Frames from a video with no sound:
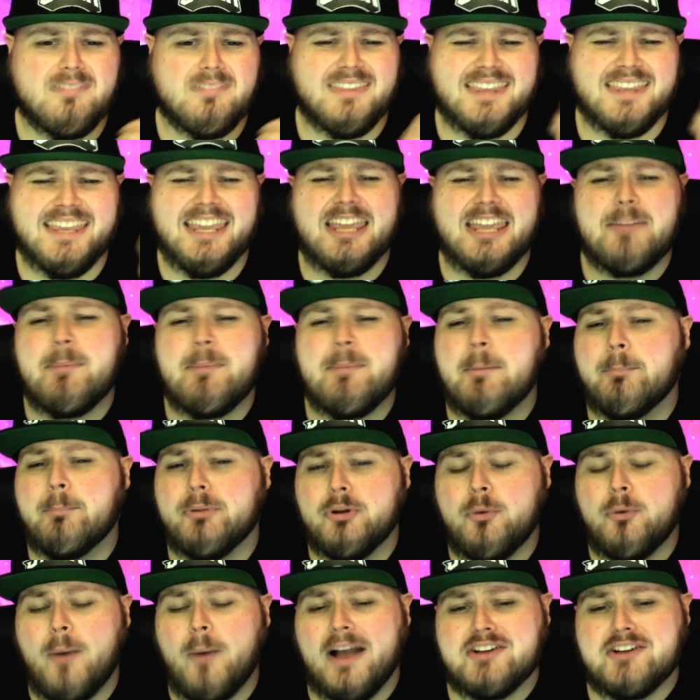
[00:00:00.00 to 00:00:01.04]
him and
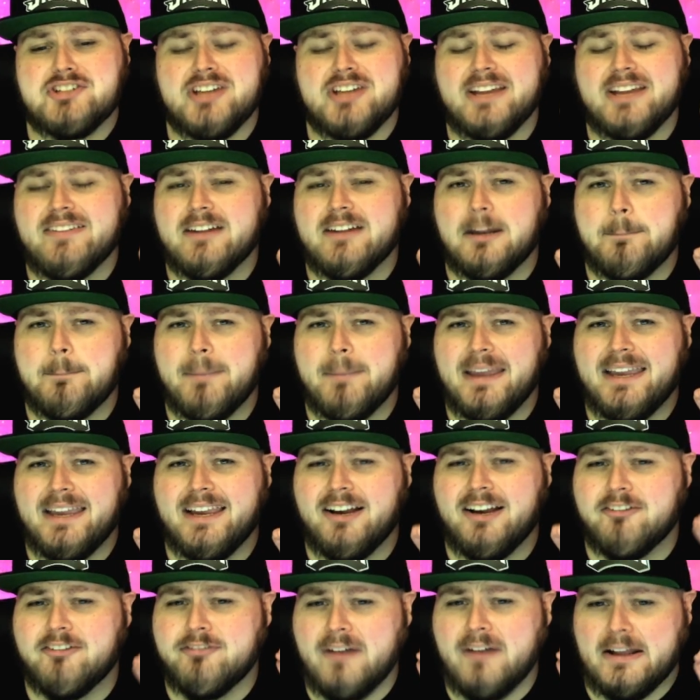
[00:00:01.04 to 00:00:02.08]
Blue actually ended up
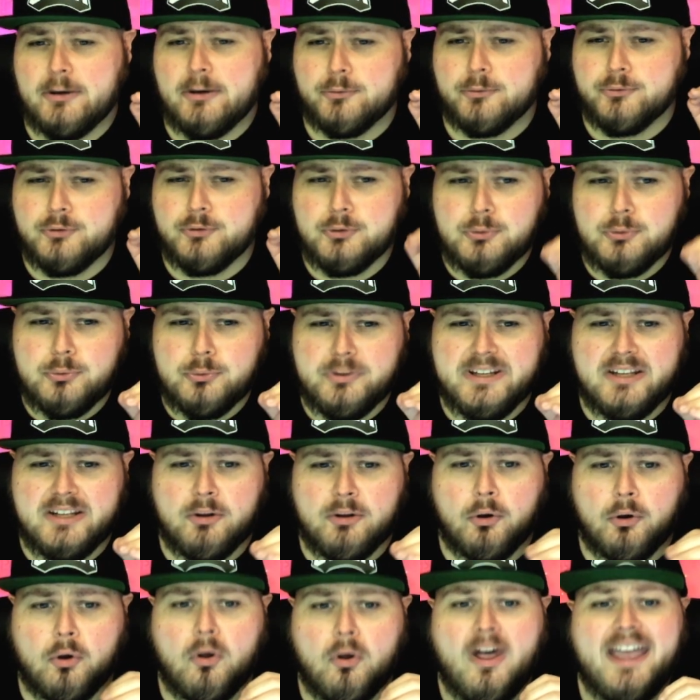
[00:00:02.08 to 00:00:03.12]
making a final two
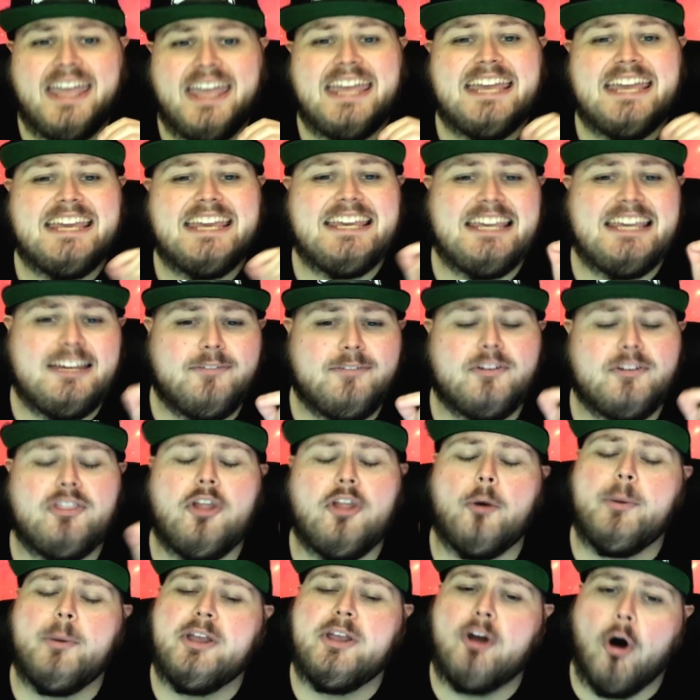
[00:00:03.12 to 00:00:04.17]
deal, even
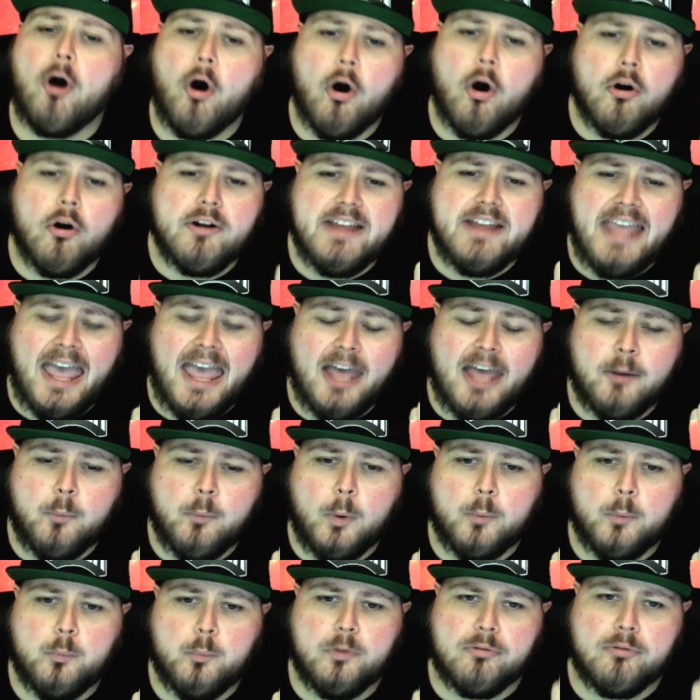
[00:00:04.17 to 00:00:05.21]
though he already had
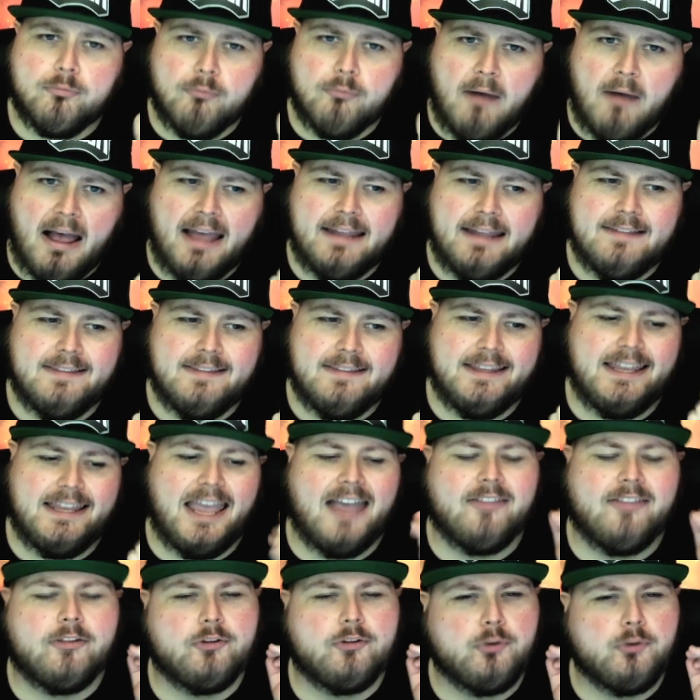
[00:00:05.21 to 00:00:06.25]
one with Reilly,
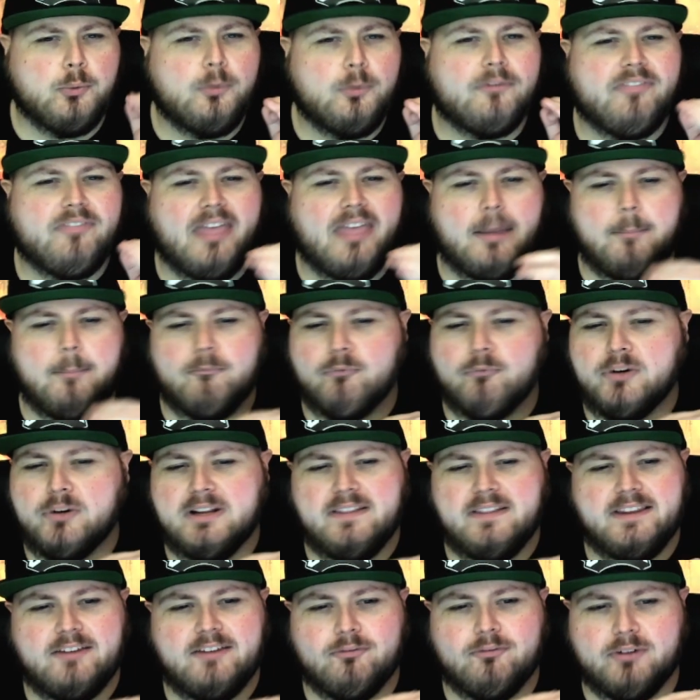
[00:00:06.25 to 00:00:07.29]
and the two of them
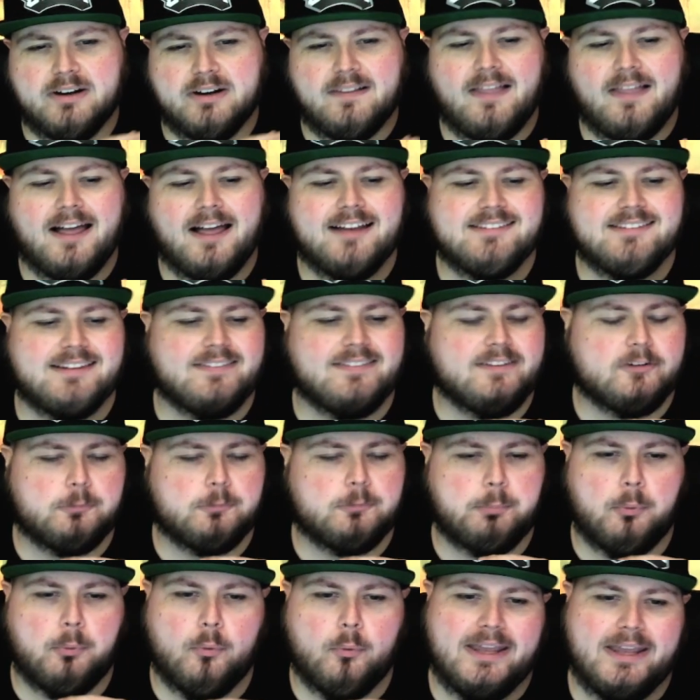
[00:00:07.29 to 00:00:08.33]
really realize at this
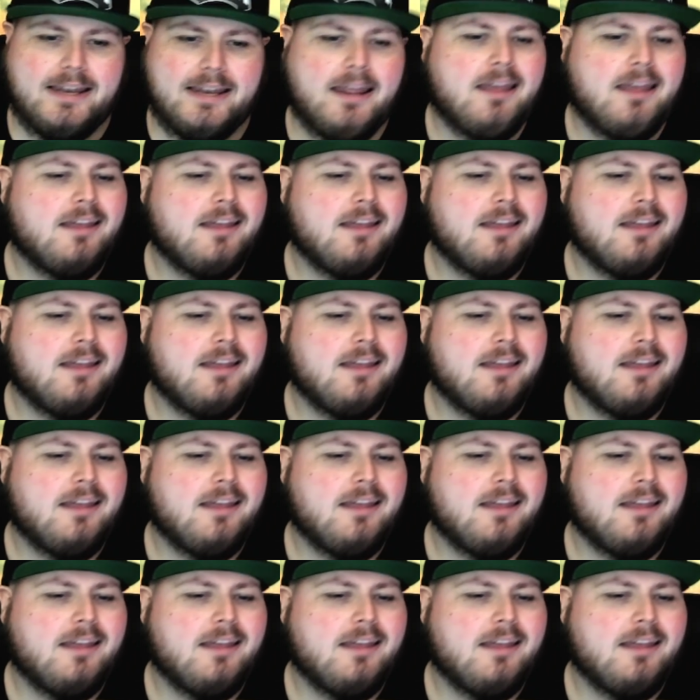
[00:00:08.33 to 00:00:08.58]
point